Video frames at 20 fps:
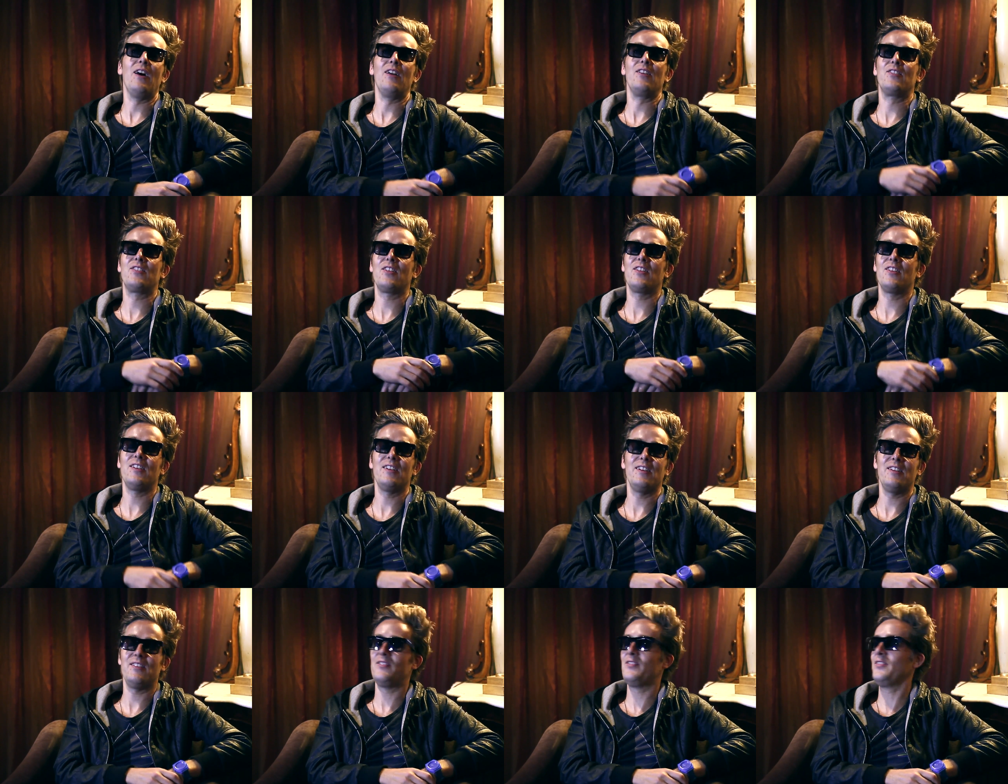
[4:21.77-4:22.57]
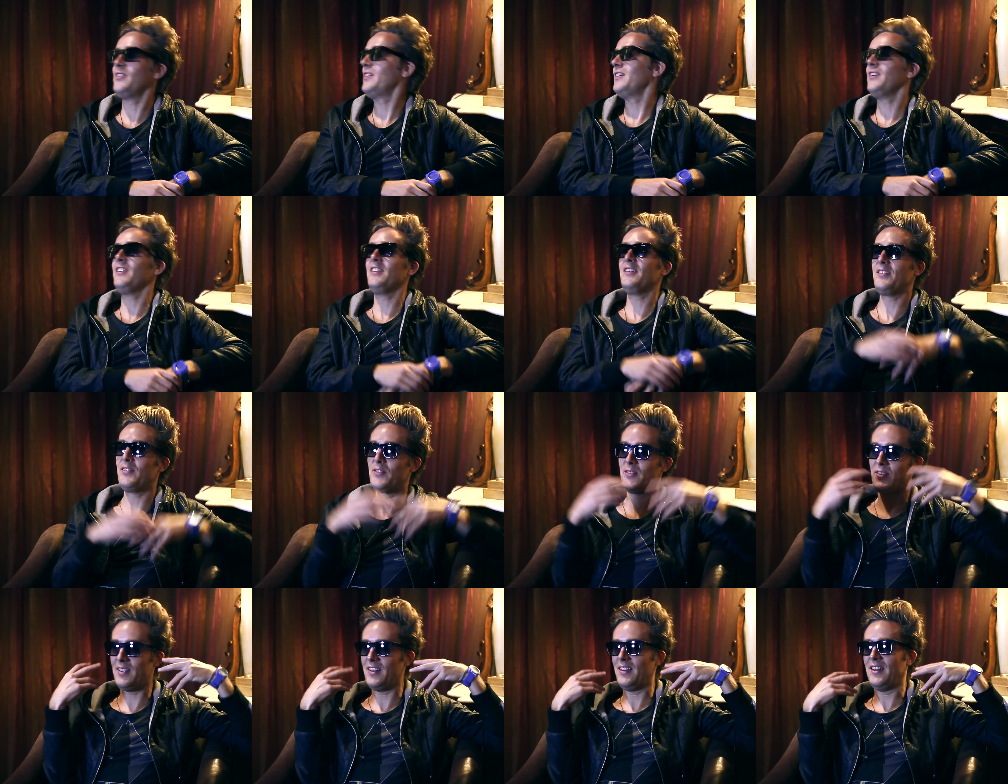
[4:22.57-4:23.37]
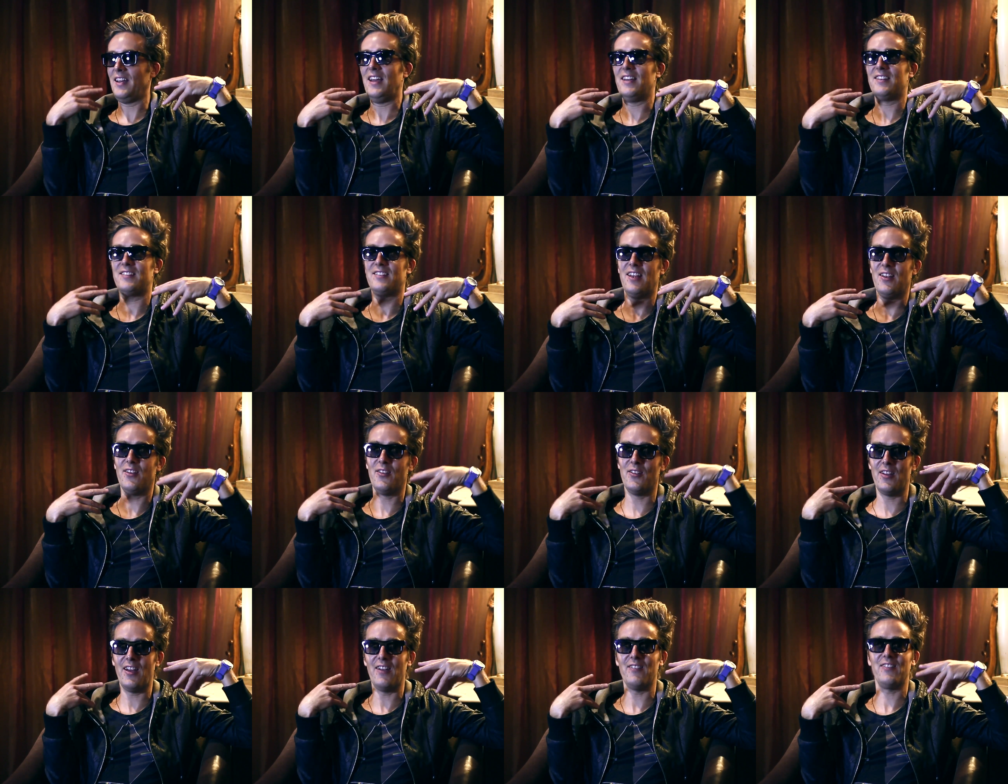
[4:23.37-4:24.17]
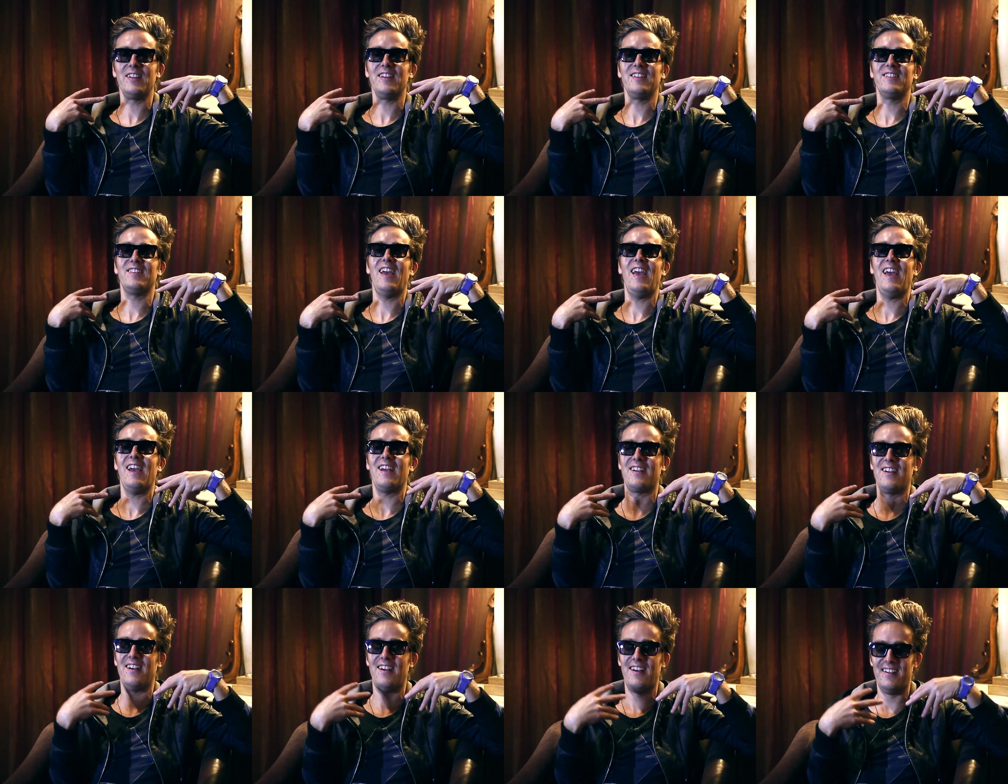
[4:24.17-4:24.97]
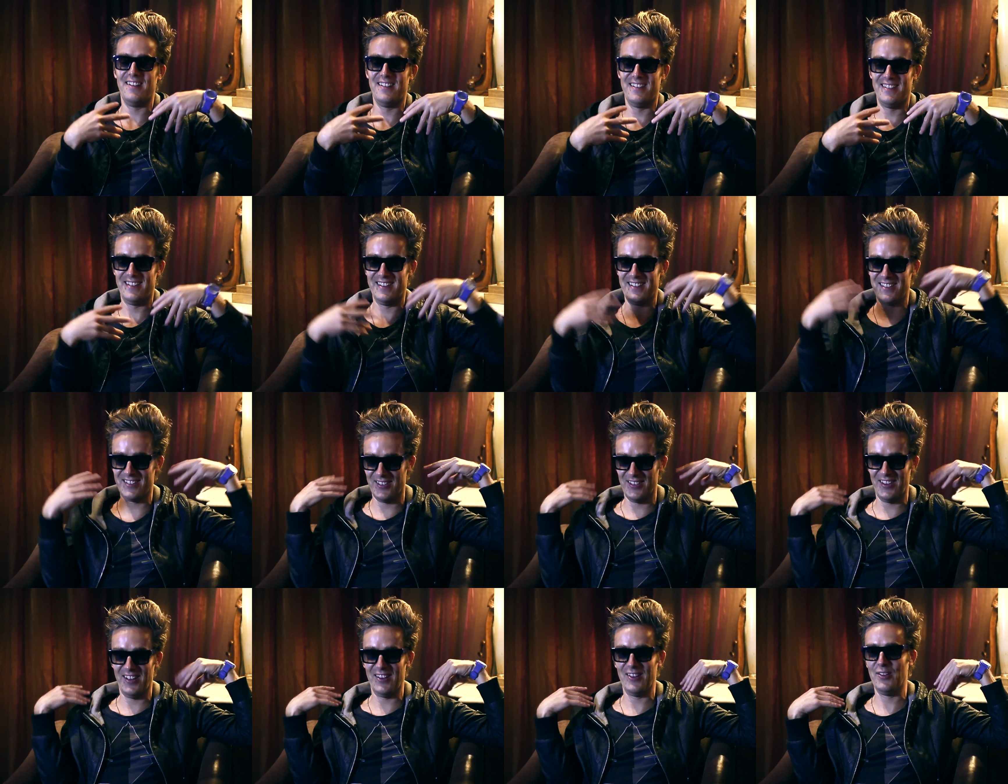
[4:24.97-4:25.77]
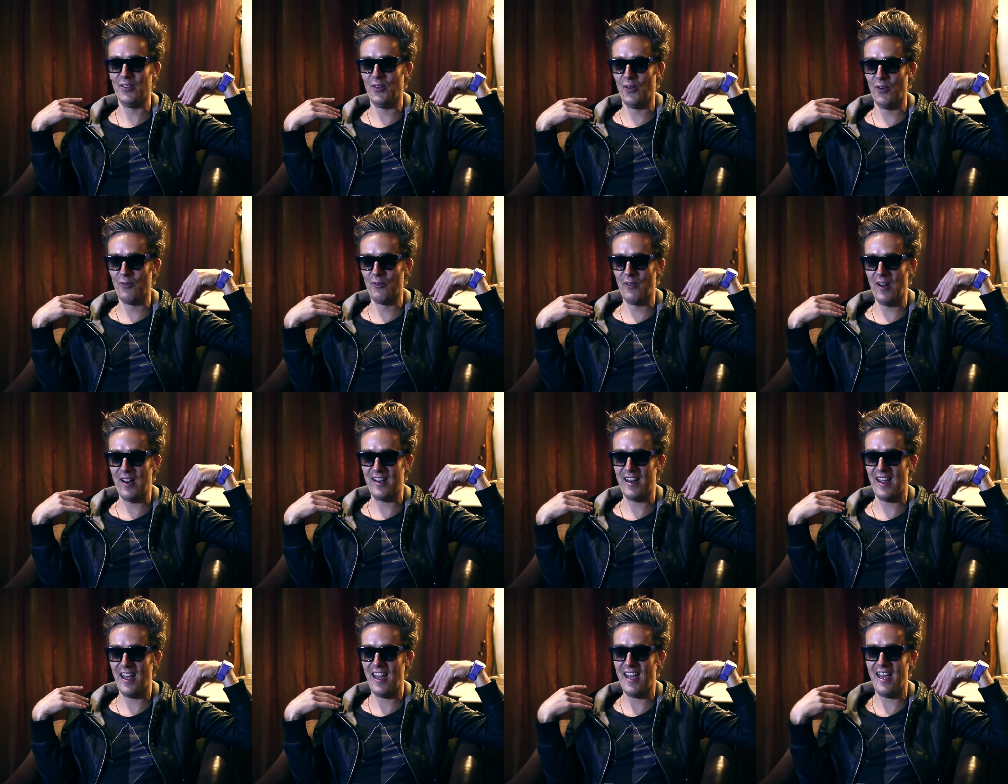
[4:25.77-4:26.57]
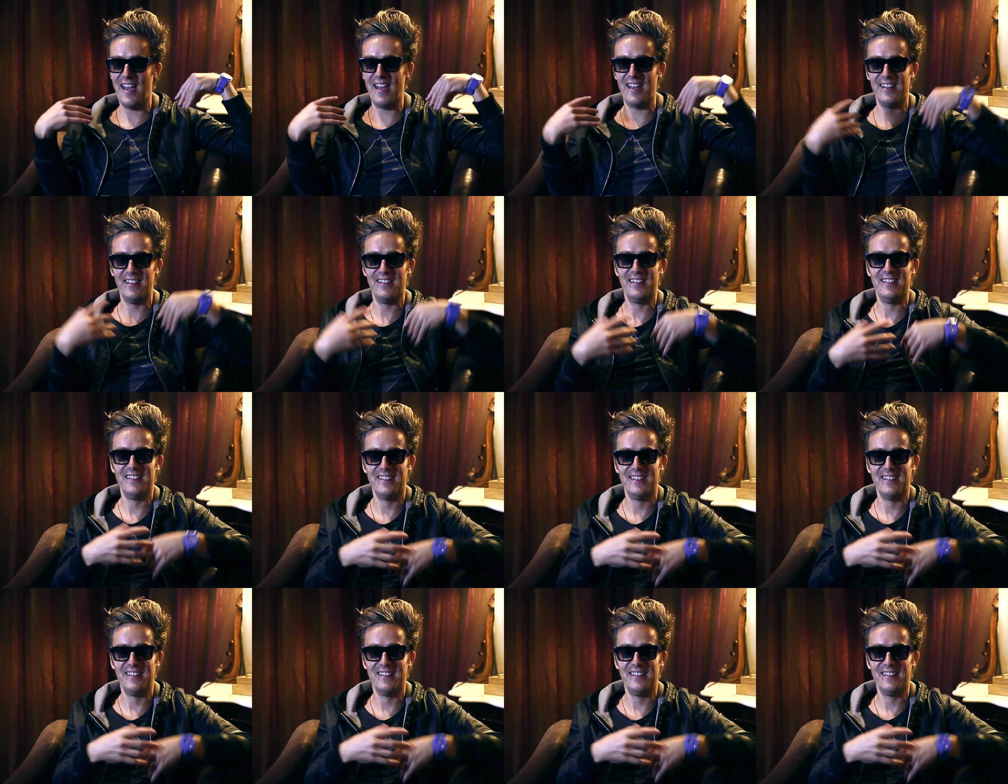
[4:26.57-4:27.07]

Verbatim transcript: and suddenly realised he was in a salon having his hair cut. And he's got like long red hair.